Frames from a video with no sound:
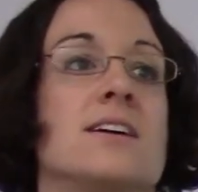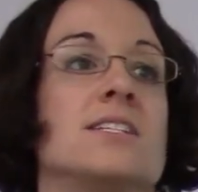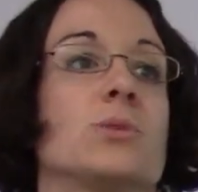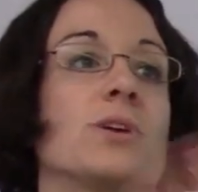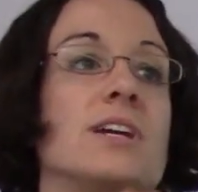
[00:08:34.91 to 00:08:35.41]

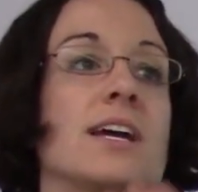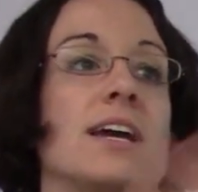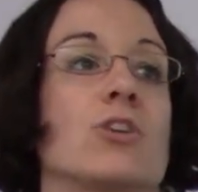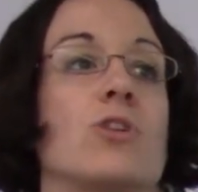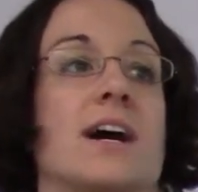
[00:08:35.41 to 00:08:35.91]
So we're going to
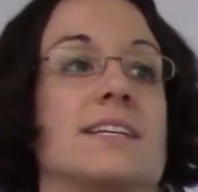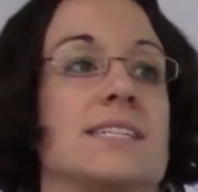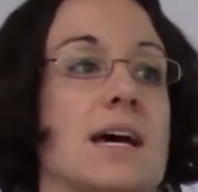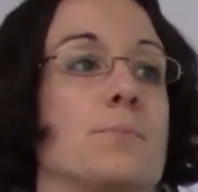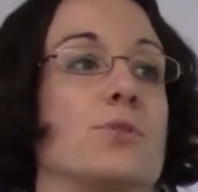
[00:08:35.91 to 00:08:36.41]
kind of cross
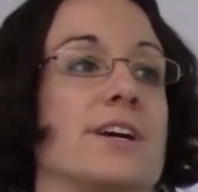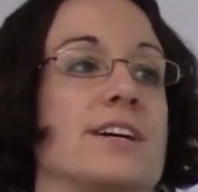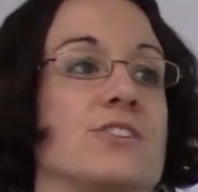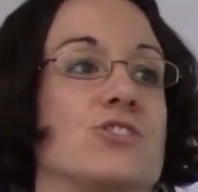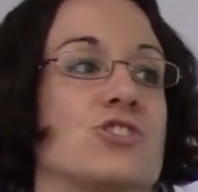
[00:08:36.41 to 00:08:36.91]
that
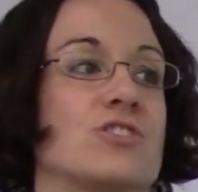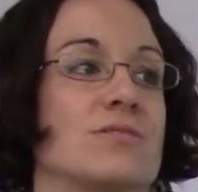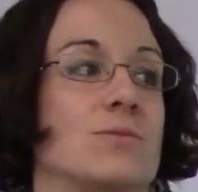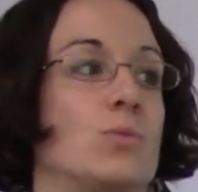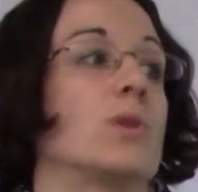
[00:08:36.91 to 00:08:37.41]
bridge
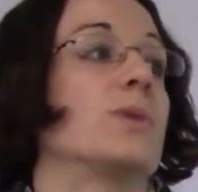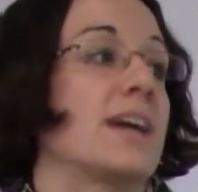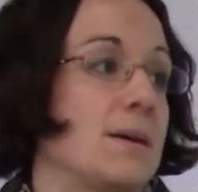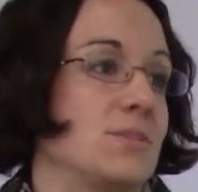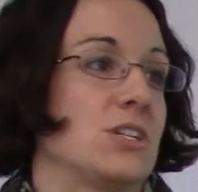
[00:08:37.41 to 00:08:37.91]
when we
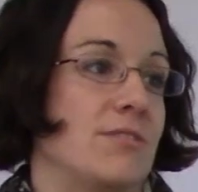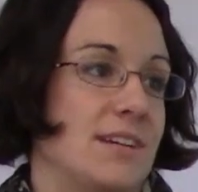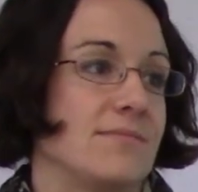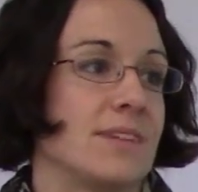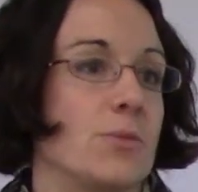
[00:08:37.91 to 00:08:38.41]
come to
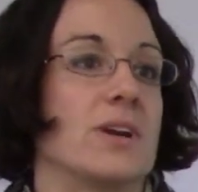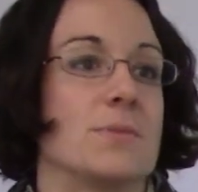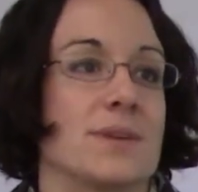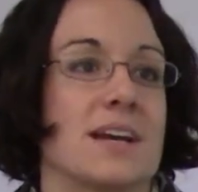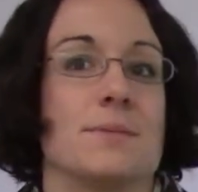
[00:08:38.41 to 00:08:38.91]
it and when
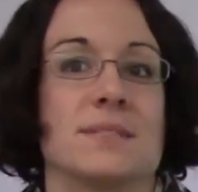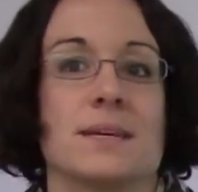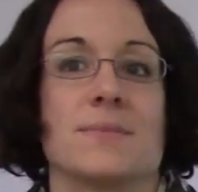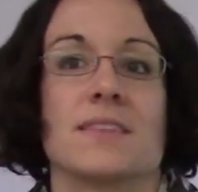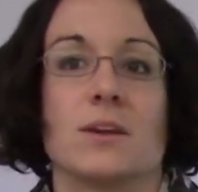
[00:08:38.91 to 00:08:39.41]
it becomes
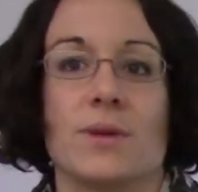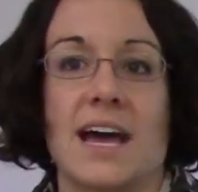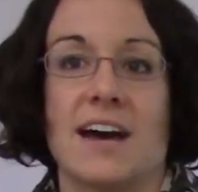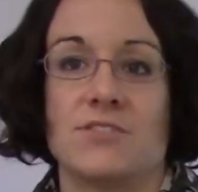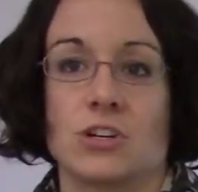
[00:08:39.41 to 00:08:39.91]
something that we
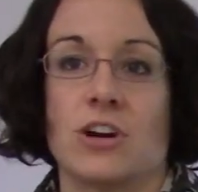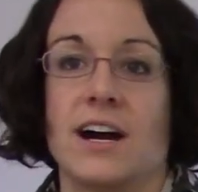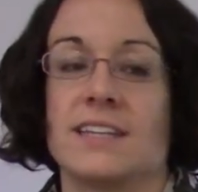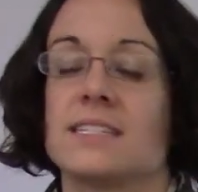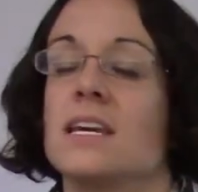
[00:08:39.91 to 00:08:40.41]
have to
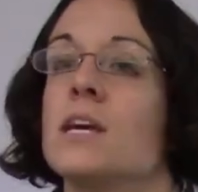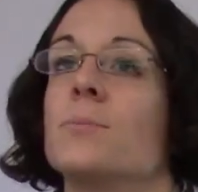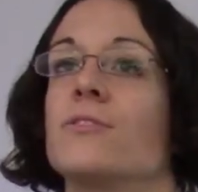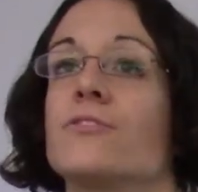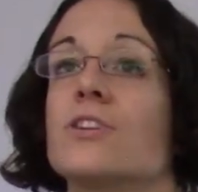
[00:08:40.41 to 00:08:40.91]
cross.
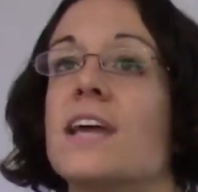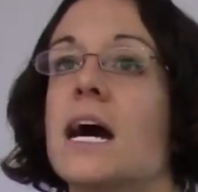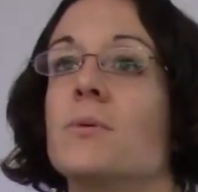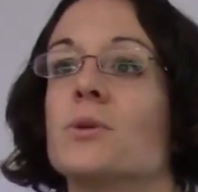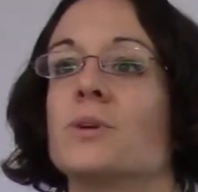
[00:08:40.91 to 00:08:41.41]
But for
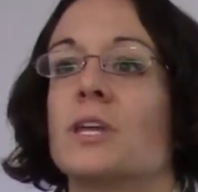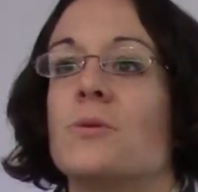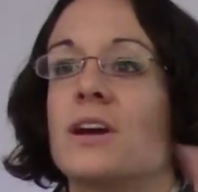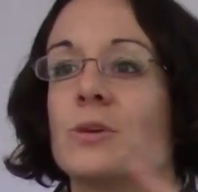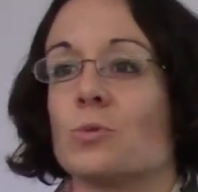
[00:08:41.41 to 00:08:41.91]
now, we really
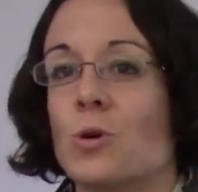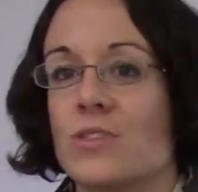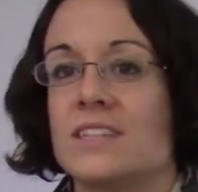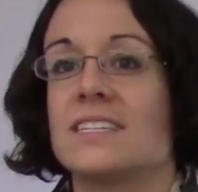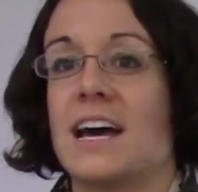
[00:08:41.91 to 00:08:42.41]
want to roll
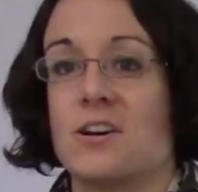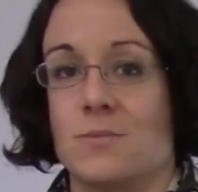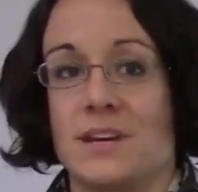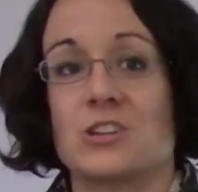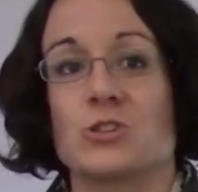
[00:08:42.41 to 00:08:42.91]
this out
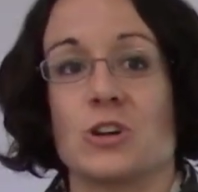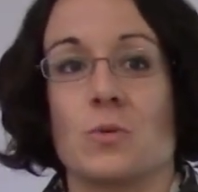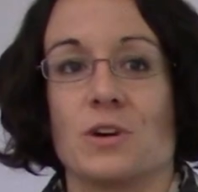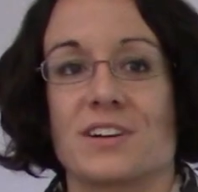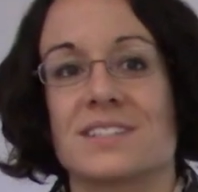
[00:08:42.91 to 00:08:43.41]
and make sure
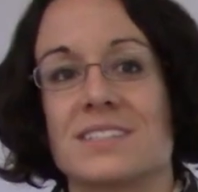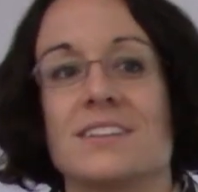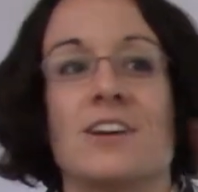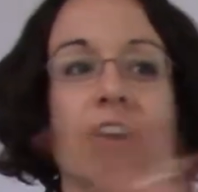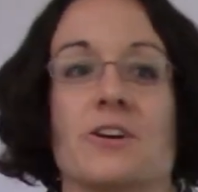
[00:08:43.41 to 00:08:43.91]
it works
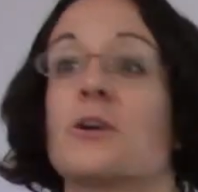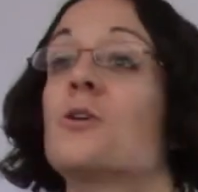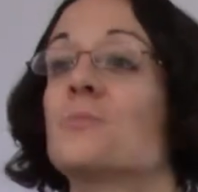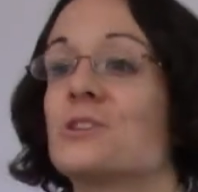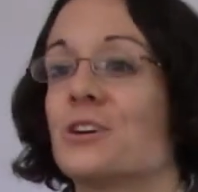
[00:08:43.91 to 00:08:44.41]
on our
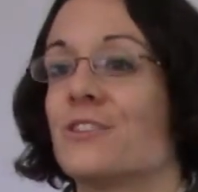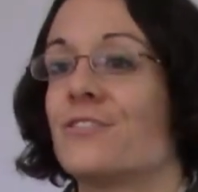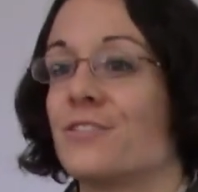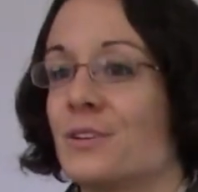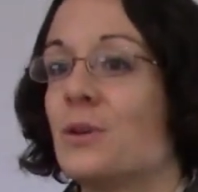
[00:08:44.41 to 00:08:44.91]
home
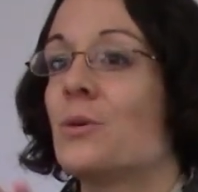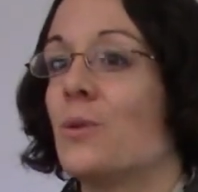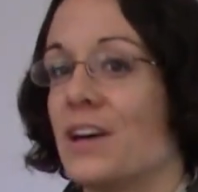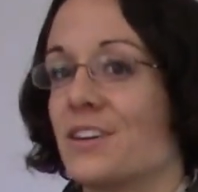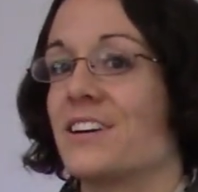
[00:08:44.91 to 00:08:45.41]
turf
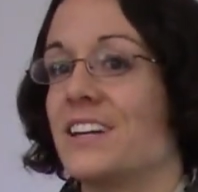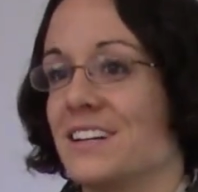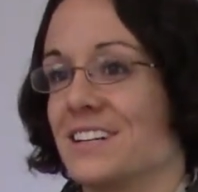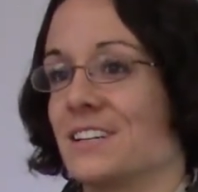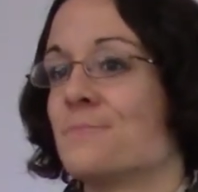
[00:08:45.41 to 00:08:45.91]
while they're
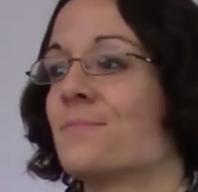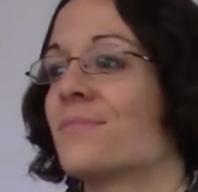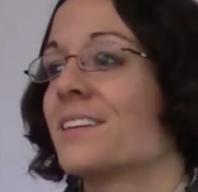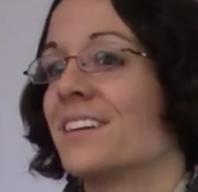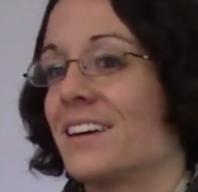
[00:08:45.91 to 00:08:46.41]
here
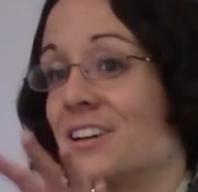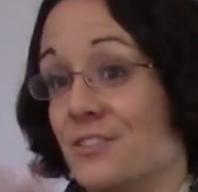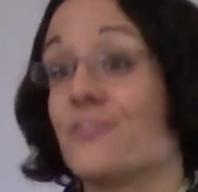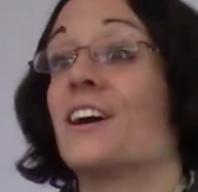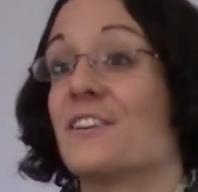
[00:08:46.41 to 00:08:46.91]

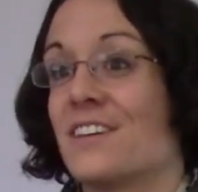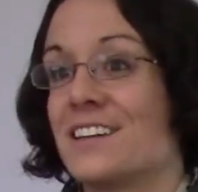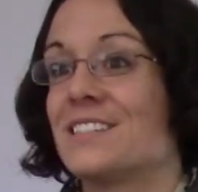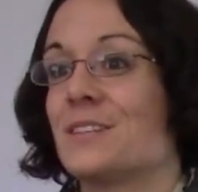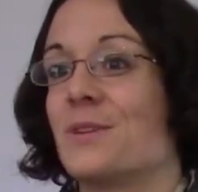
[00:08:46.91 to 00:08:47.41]
in front of
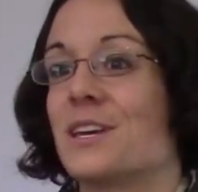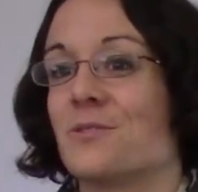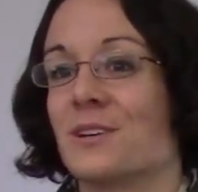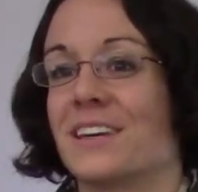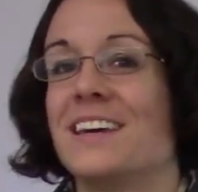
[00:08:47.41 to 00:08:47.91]
us so we
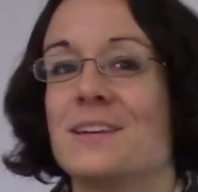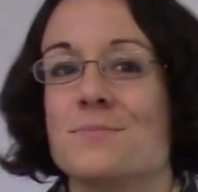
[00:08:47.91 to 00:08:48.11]
can really